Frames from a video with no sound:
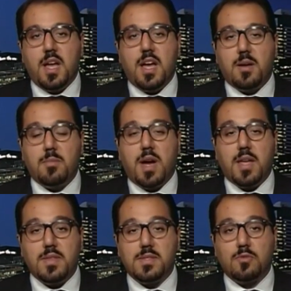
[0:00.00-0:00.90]

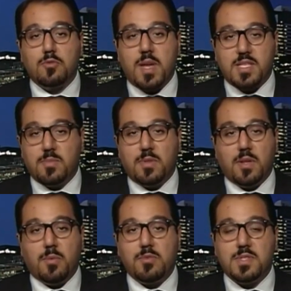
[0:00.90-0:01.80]
by this group
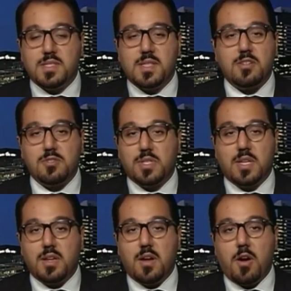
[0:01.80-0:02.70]
Hezbollah, which is essentially
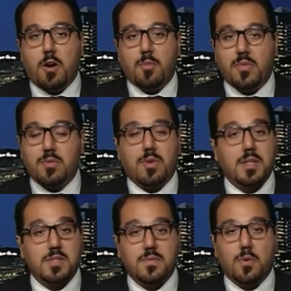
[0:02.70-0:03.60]
an arm of
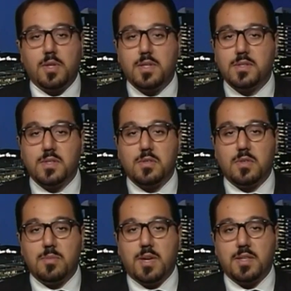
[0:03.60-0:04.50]
Iran's foreign and
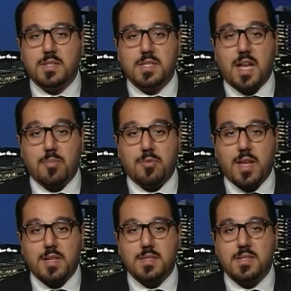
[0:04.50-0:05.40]
security policy
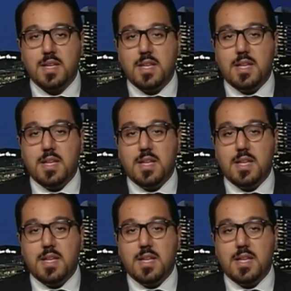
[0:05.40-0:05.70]
apparatus.